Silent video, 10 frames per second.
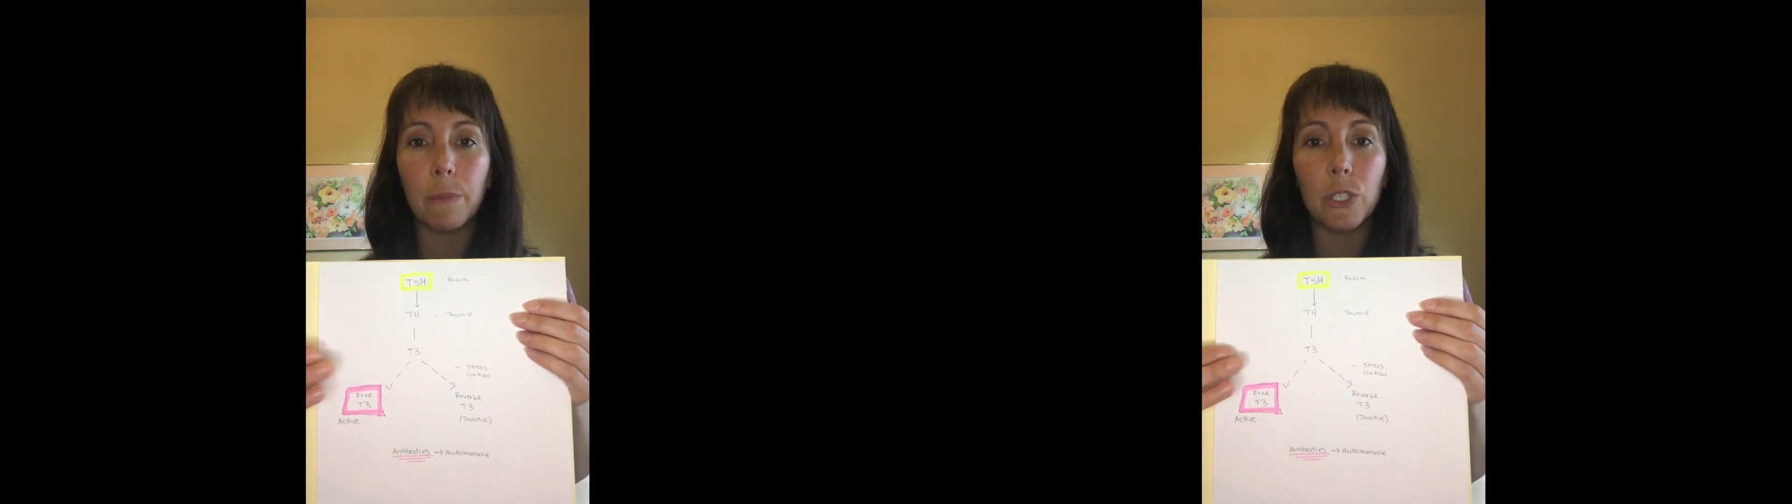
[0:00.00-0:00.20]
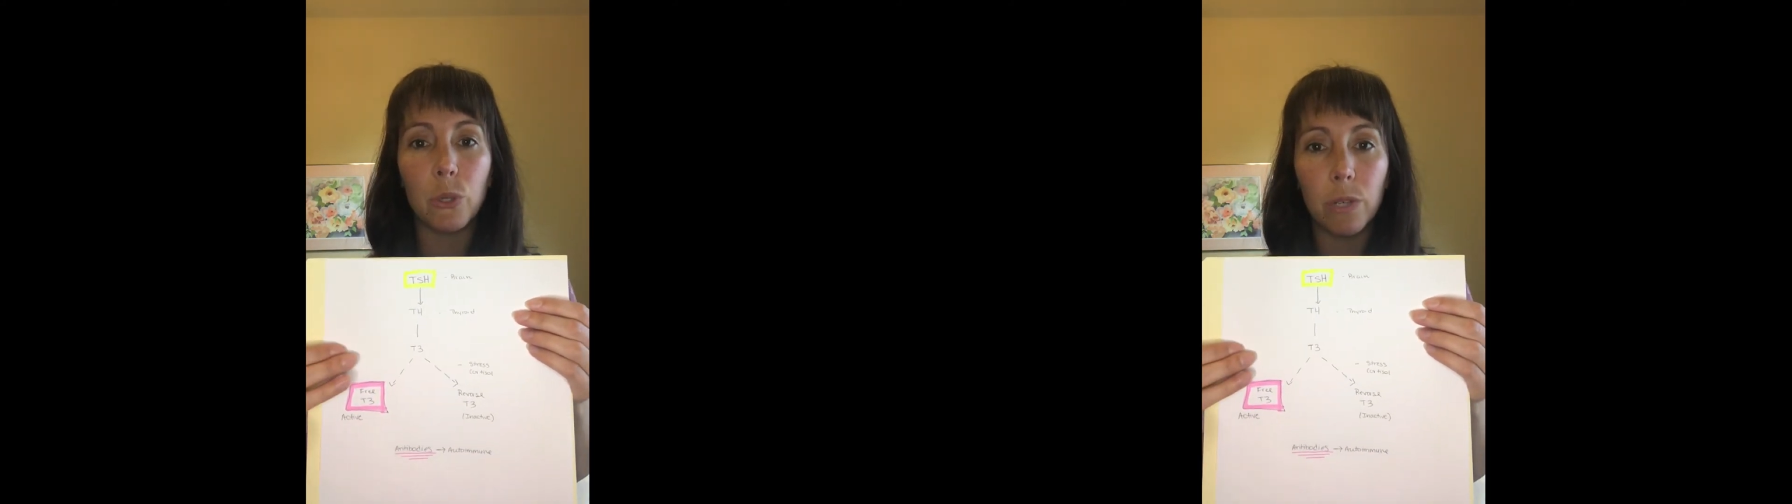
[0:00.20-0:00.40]

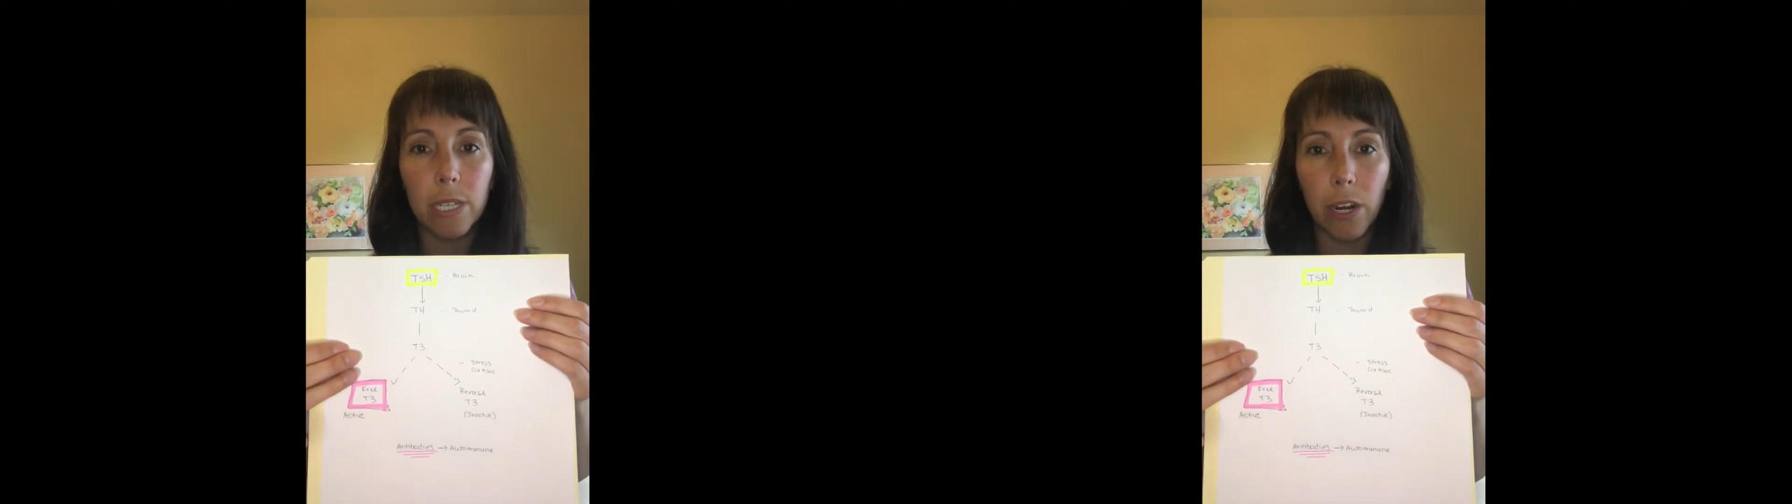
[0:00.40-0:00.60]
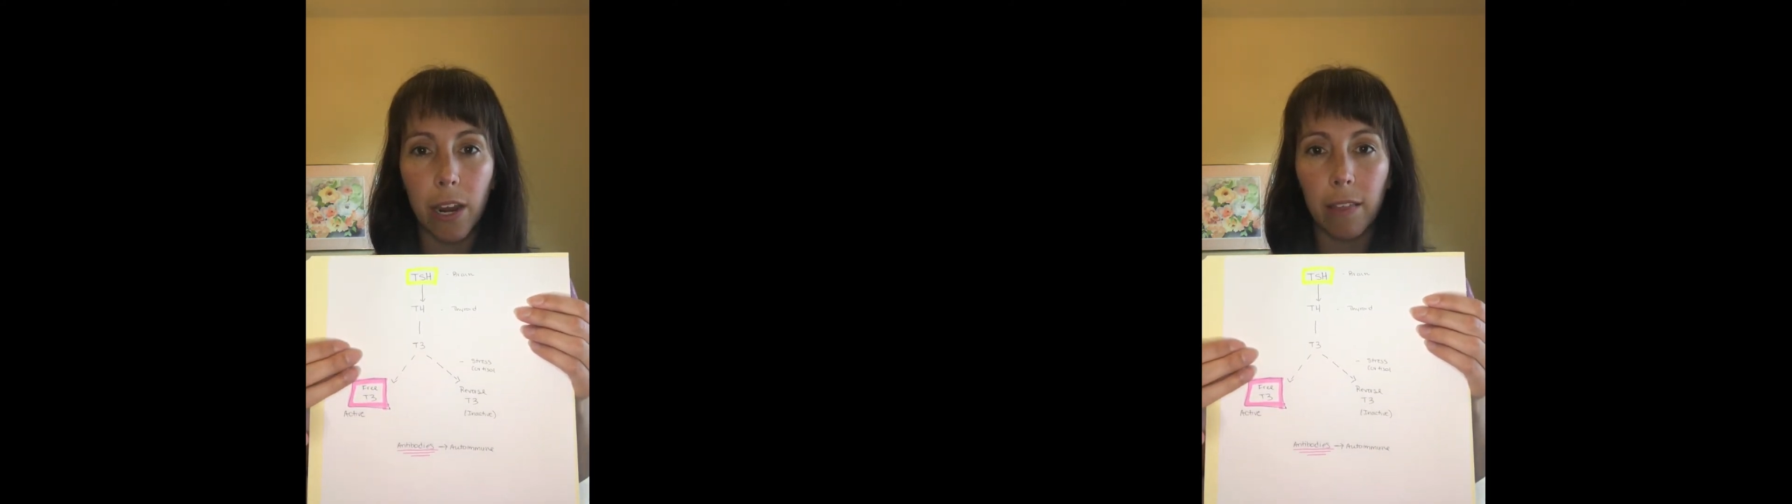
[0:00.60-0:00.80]

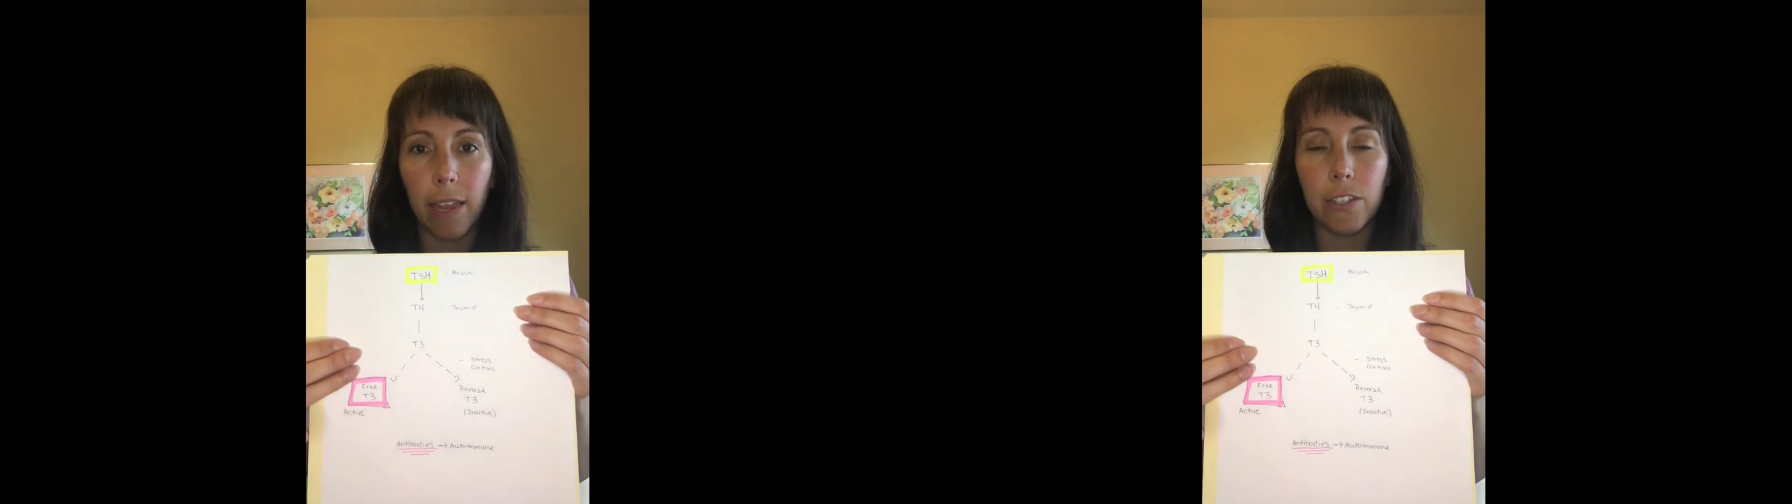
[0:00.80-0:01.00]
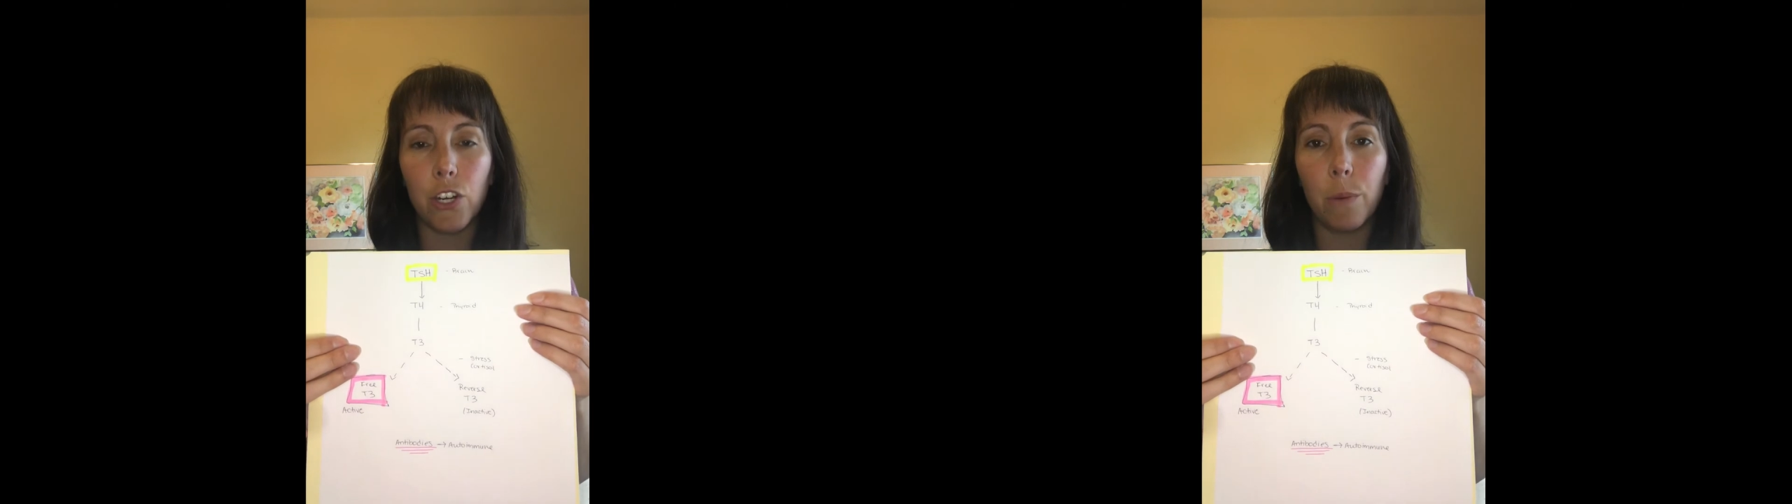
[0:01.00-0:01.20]
pituitary
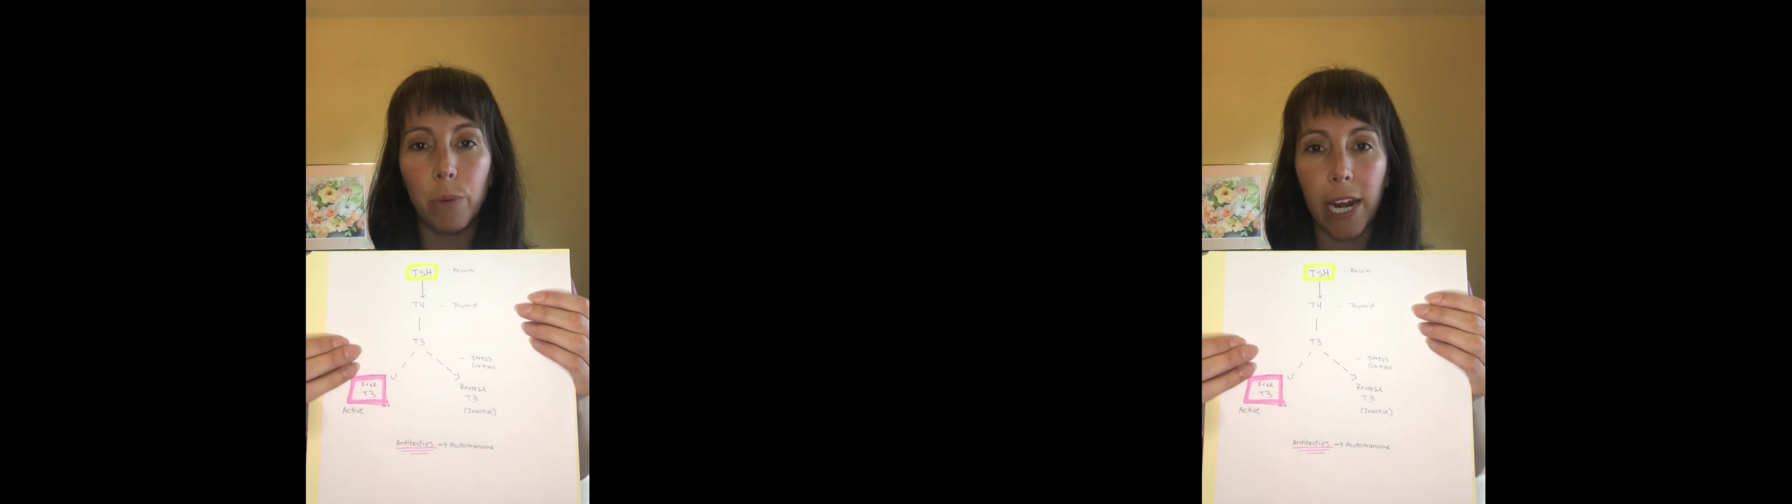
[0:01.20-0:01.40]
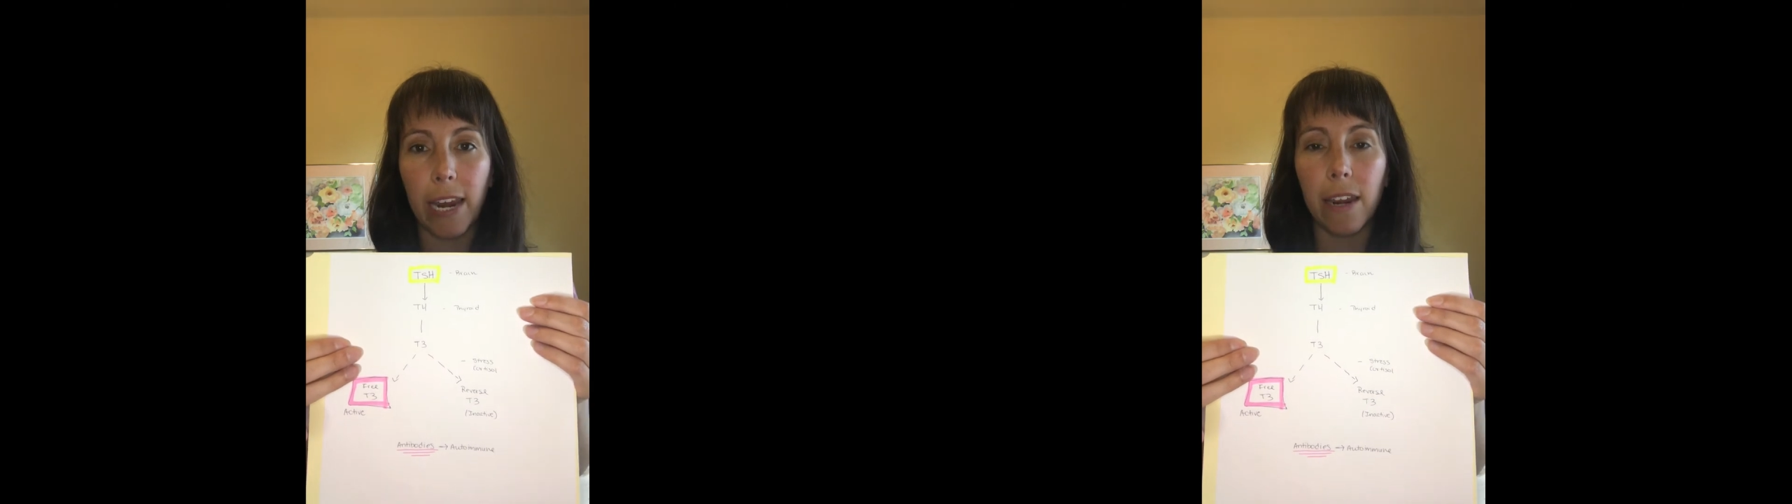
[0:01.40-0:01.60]
gland in our
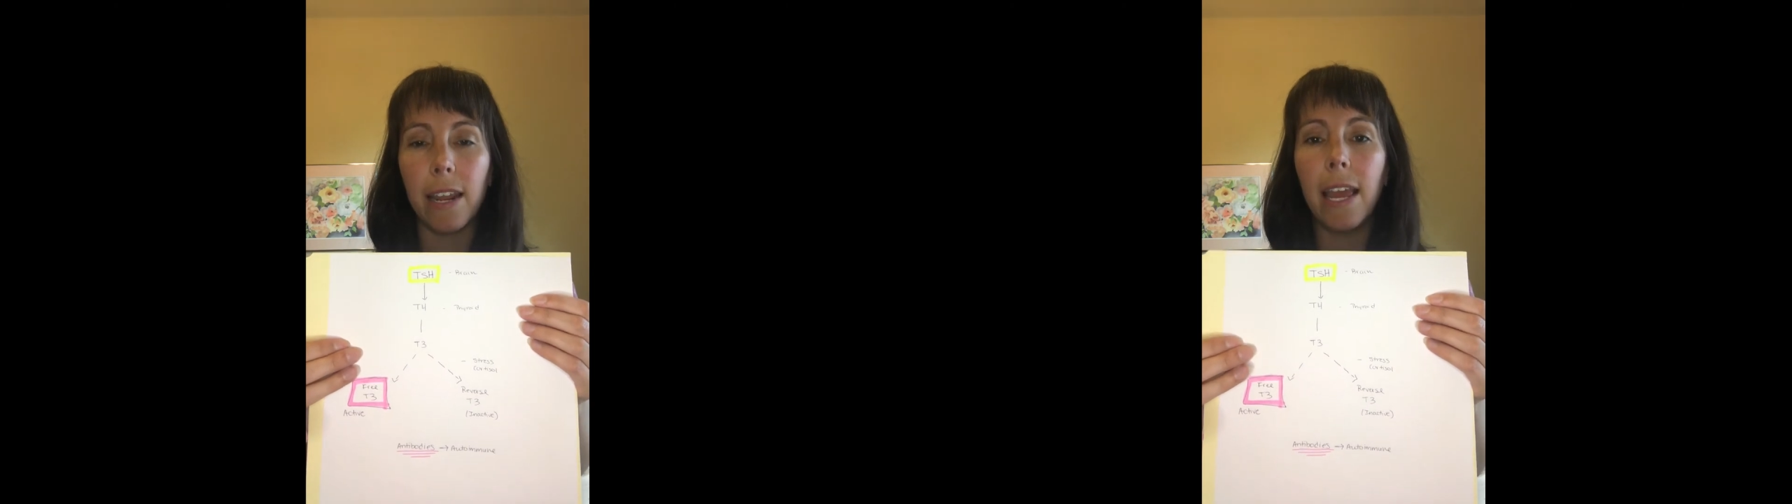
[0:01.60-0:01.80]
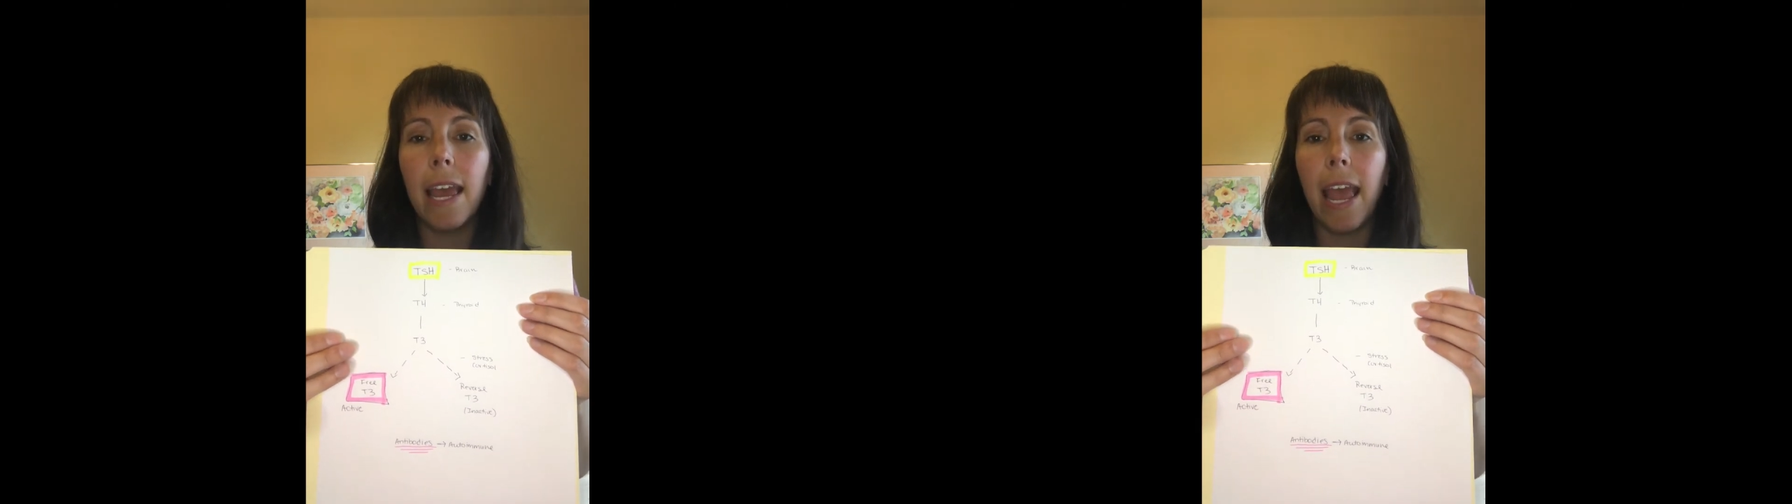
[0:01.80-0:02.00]
brain,